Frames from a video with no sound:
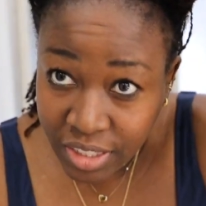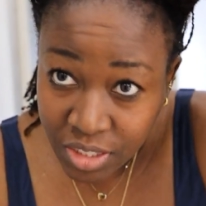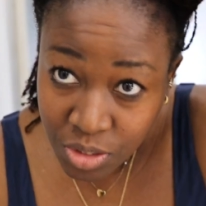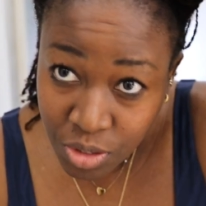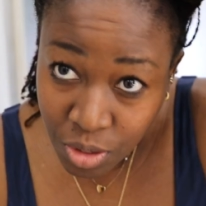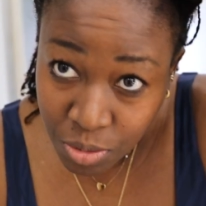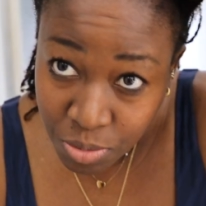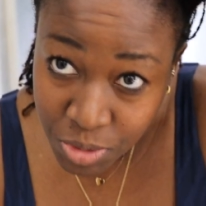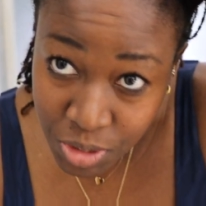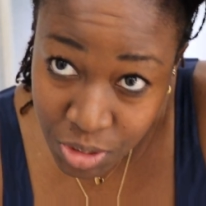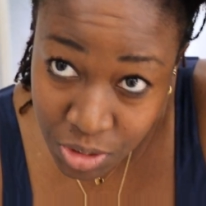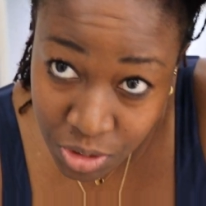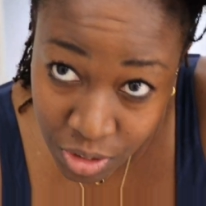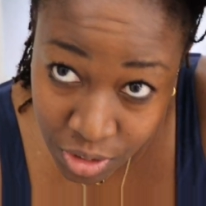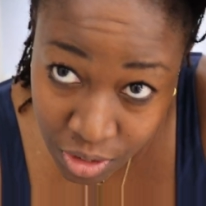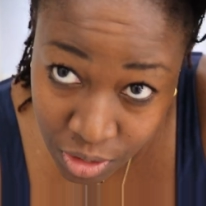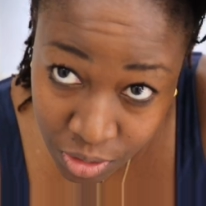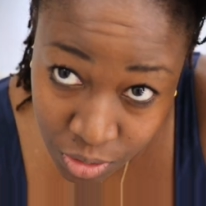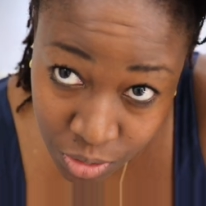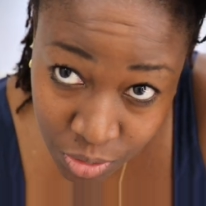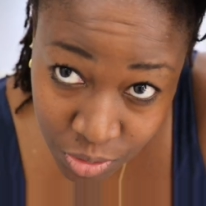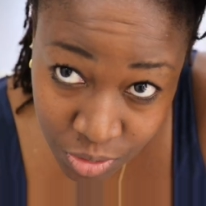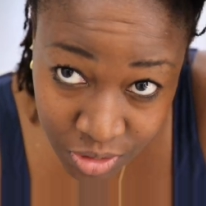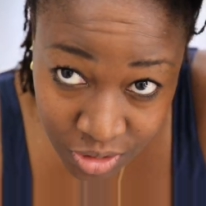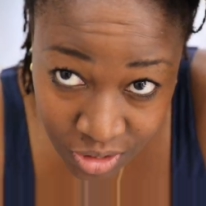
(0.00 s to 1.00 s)
so I'm just gonna
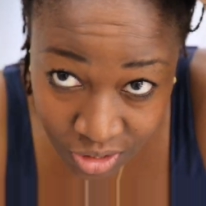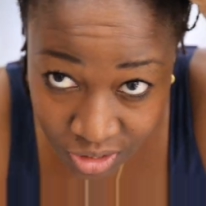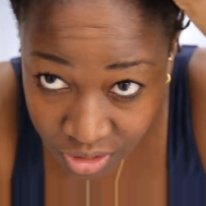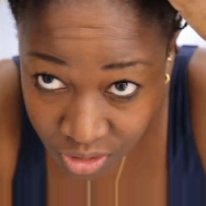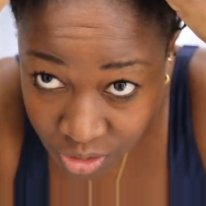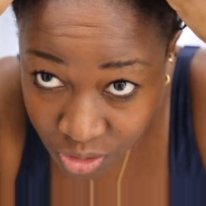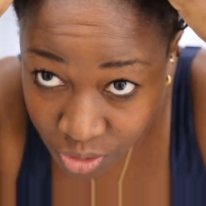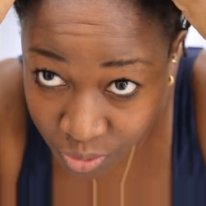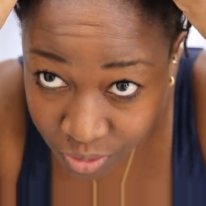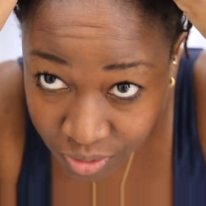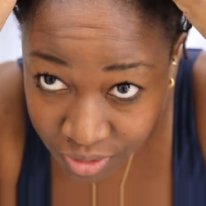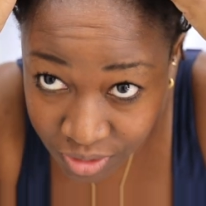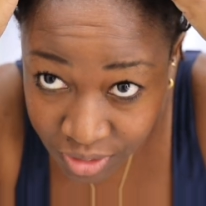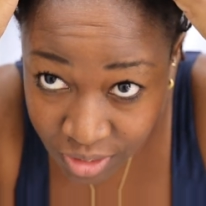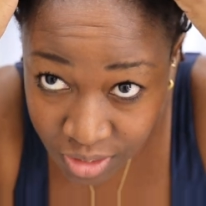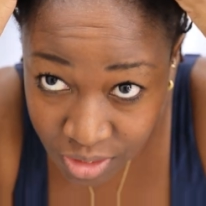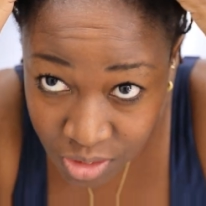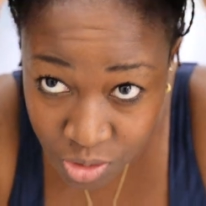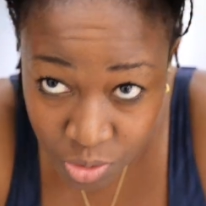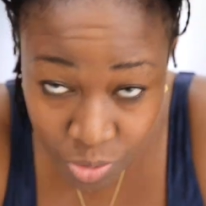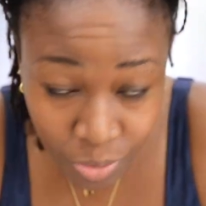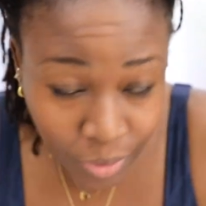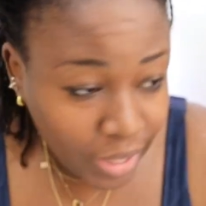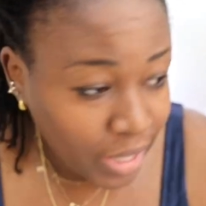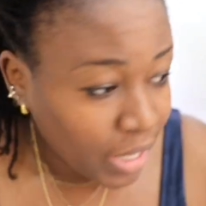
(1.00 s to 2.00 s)
loosely do it
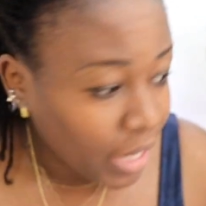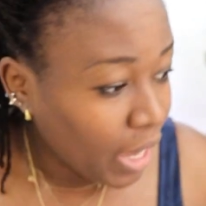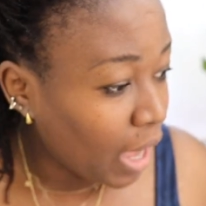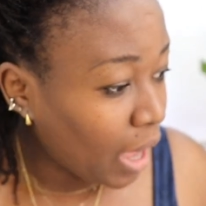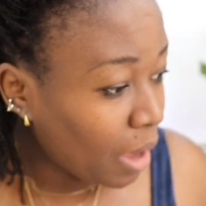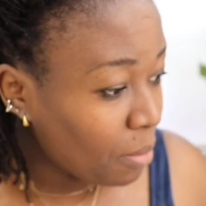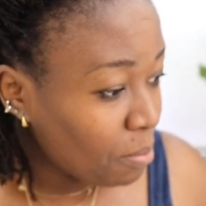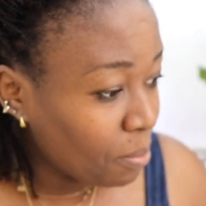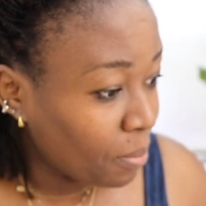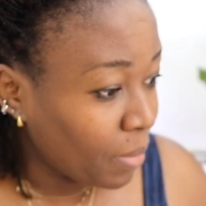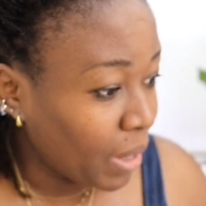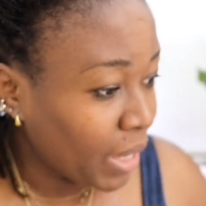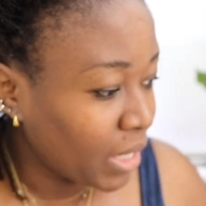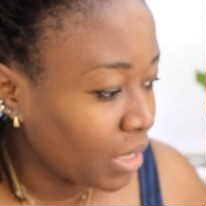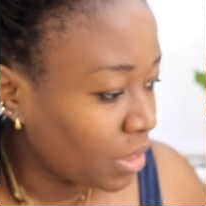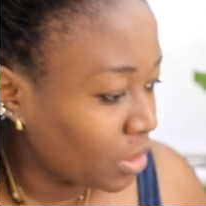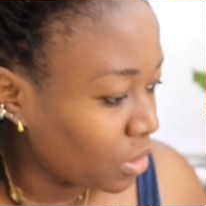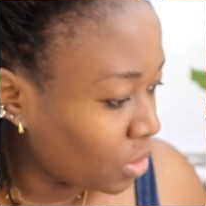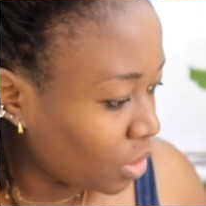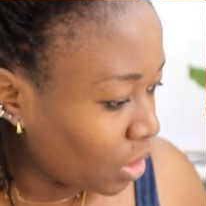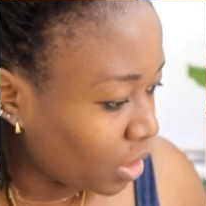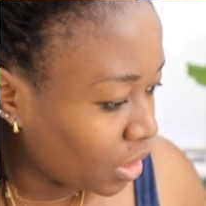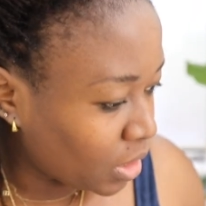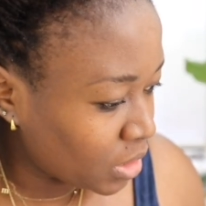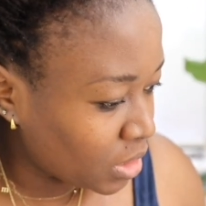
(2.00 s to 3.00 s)
this way. I might
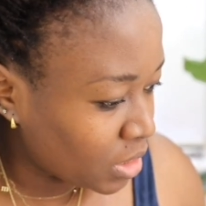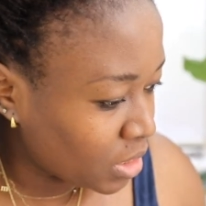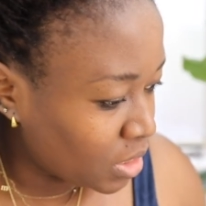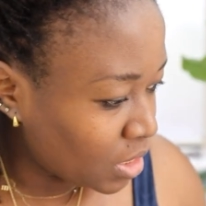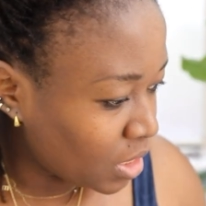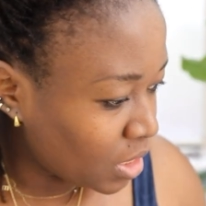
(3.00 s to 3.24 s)
not